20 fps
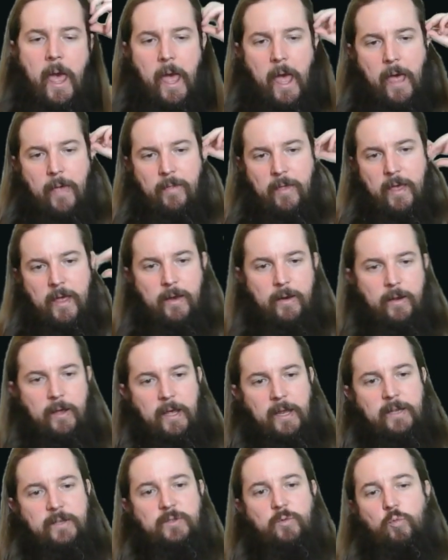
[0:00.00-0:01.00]
And then
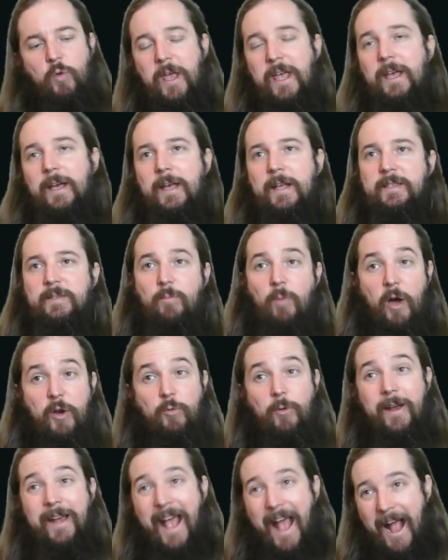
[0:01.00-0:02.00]
it is weak against mono
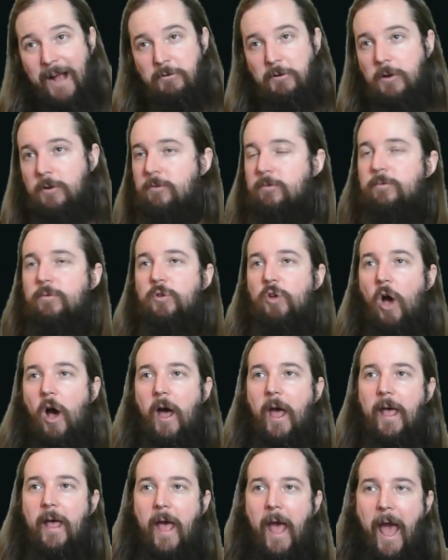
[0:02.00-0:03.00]
red aggro,
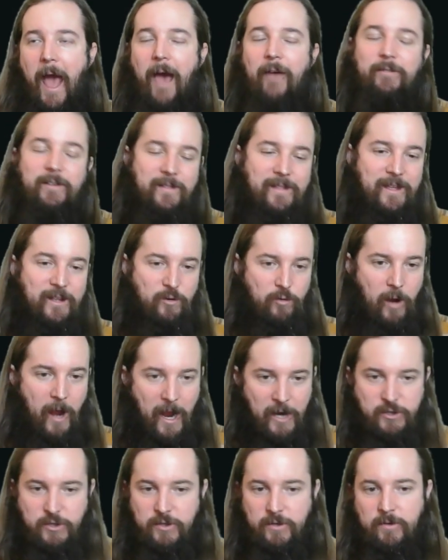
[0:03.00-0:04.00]
not having the
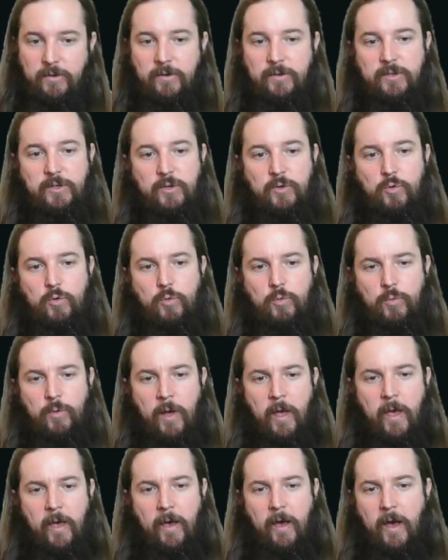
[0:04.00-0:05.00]
interaction to
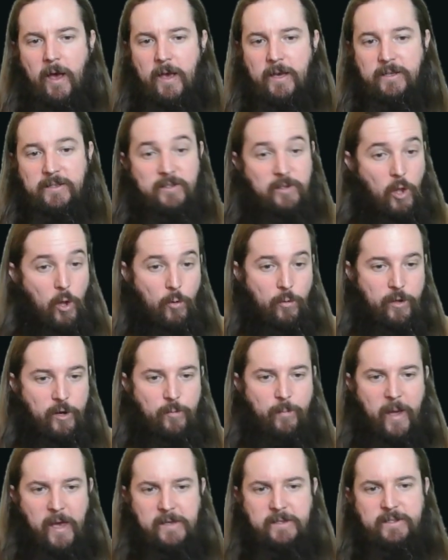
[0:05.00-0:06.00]
slow their
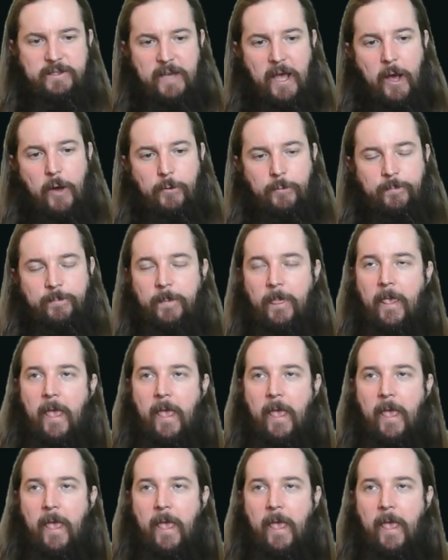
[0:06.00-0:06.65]
pace down.